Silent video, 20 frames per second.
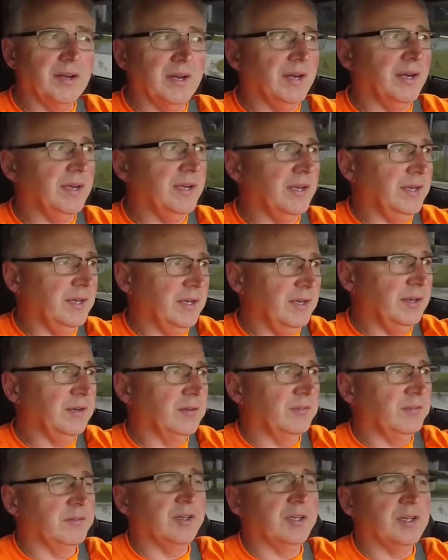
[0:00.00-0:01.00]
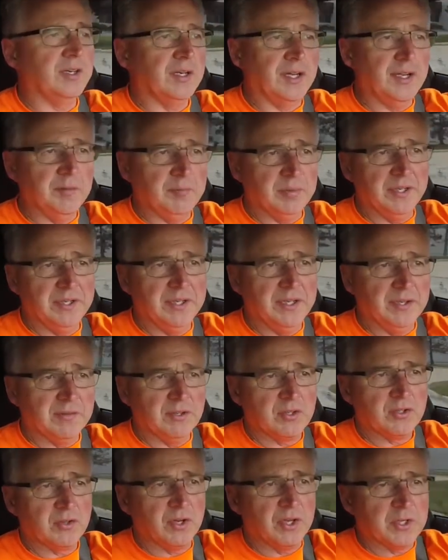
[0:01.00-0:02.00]
I have plenty of
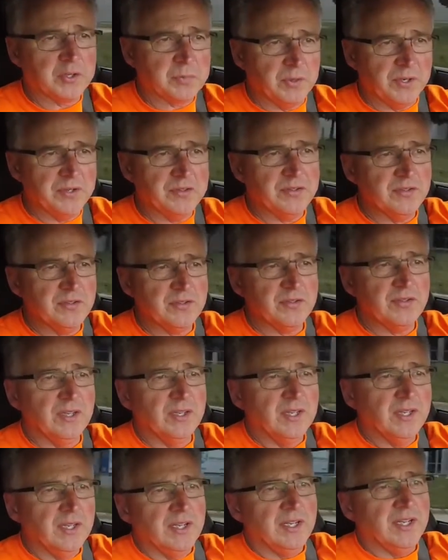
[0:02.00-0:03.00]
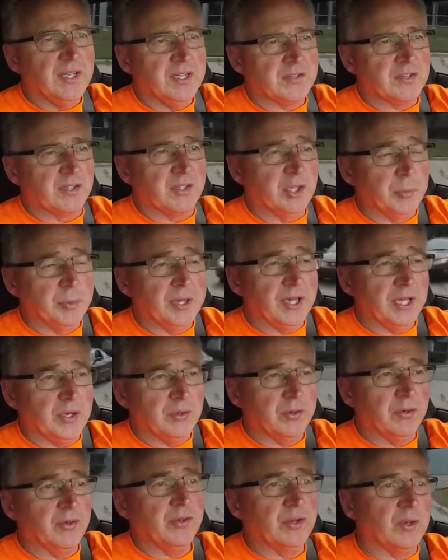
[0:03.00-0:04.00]
exhaust presence. It's a little bit
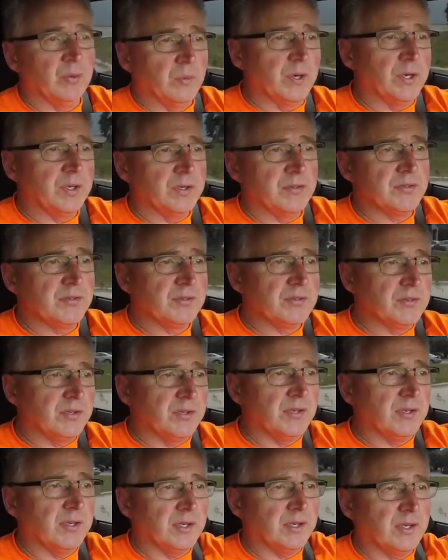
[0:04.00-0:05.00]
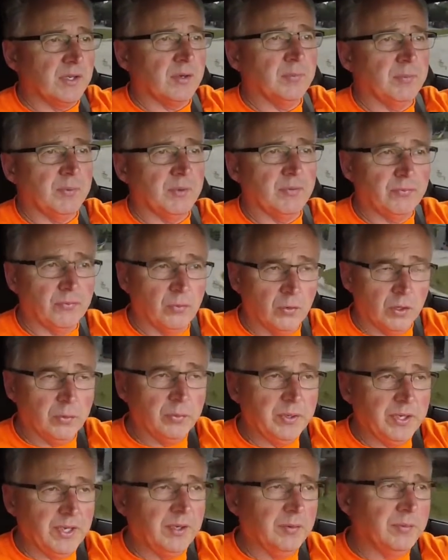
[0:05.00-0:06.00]
louder than it was before
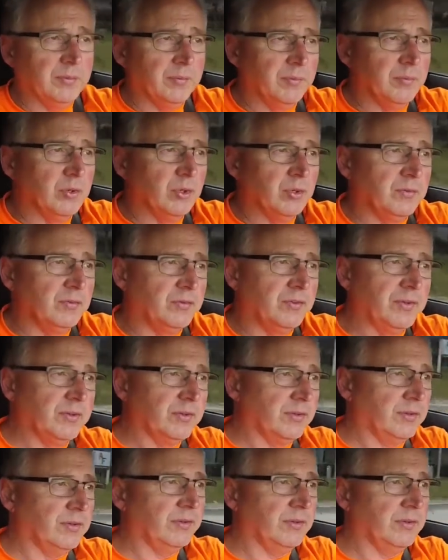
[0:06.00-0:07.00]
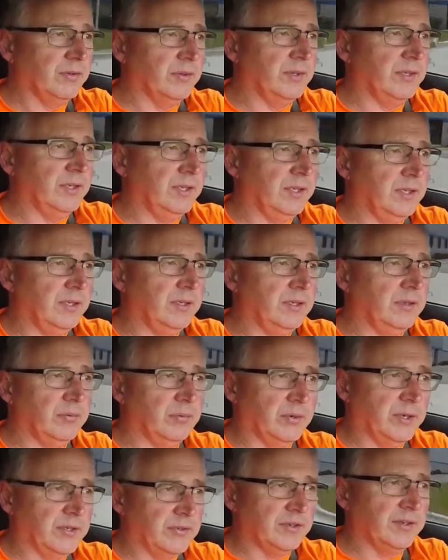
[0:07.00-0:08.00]
we had removed the
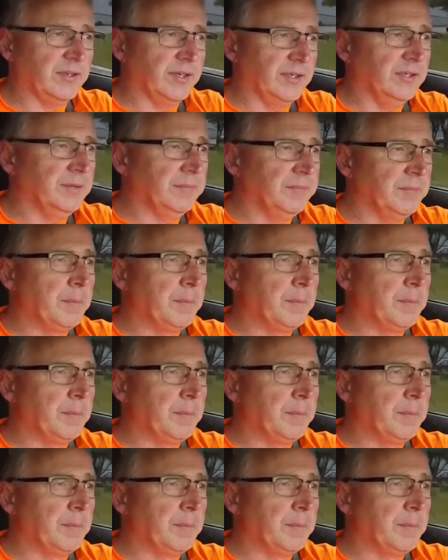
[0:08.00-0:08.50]
Resonator.